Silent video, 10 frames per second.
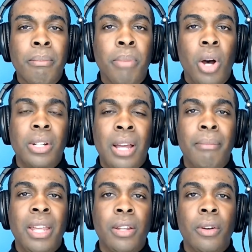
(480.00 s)
bought a
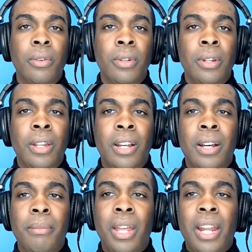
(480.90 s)
mango.
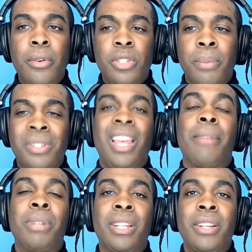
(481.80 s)
And I was
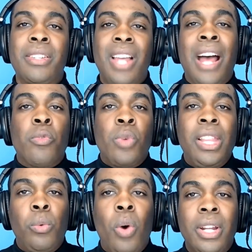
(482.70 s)
upset because I
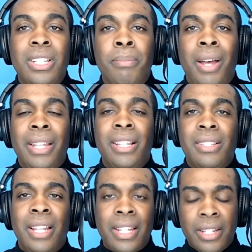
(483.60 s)
really wanted to buy
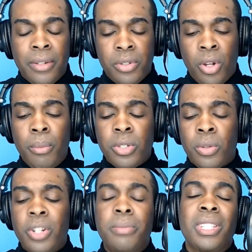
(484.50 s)
this, like, it was almost
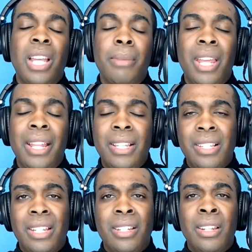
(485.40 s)
Christmas time, and they had these
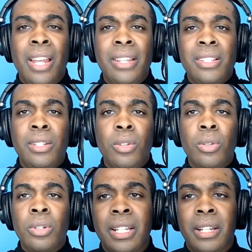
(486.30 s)
like nice
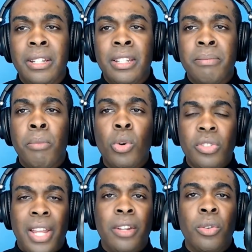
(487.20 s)
little, this
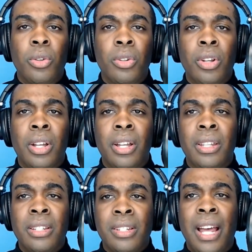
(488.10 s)
motorcycle,
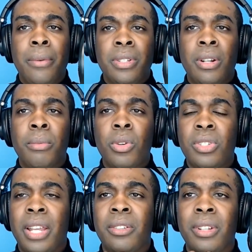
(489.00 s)
this guy was on a
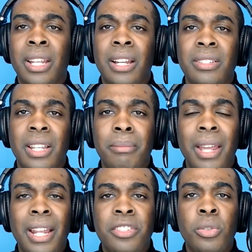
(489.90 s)
motorcycle, and I was like,
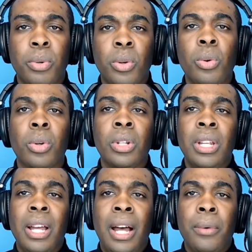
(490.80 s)
man, that's super cool.
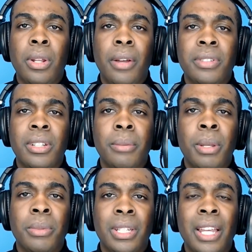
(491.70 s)
I would love to be
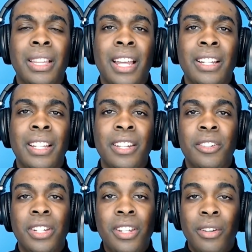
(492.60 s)
able to get that later
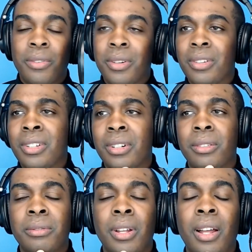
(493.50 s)
in the year for,
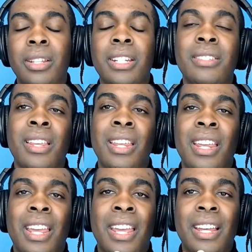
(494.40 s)
the holidays.
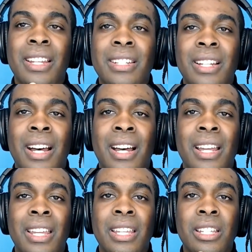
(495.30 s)
And
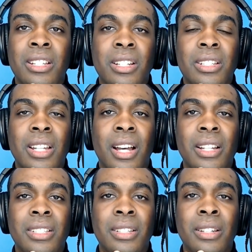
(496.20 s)
I
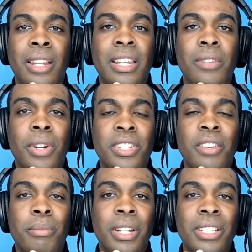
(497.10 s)
didn't raise
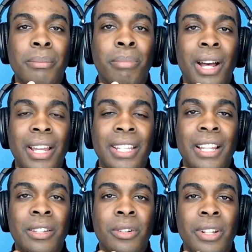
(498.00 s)
enough money to buy
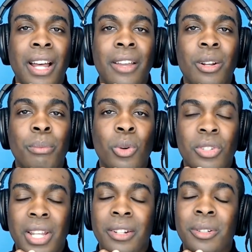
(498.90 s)
that little guy on a
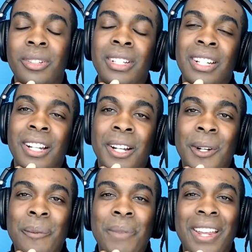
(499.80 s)
motorcycle.
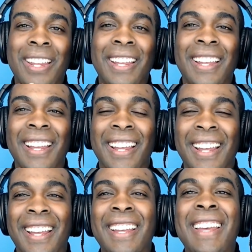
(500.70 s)
And
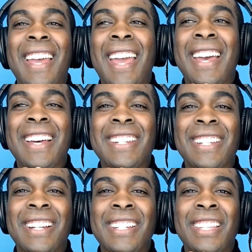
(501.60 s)

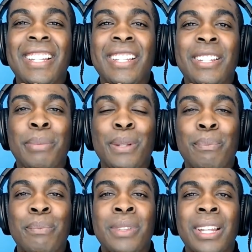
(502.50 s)

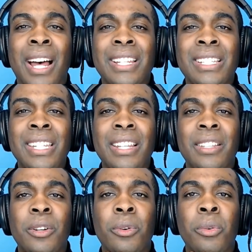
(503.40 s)
the idea
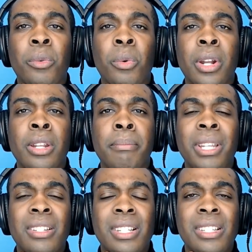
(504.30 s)
though, what the
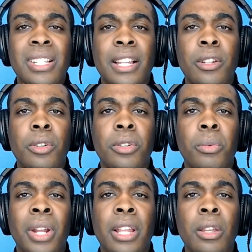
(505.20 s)
biggest lesson I
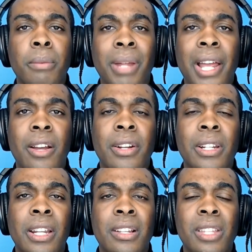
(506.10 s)
learned when I look back on
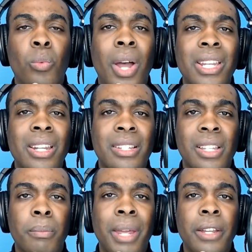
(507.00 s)
it, and I was like, why didn't I
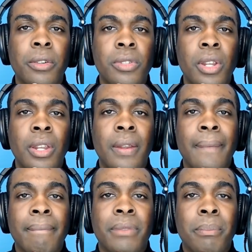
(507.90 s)
sell mangoes?
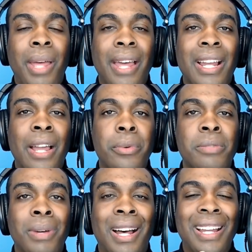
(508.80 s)
Pat, I
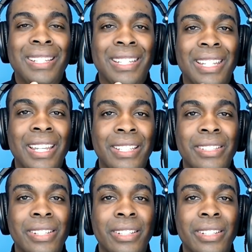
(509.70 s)
was behind the gate.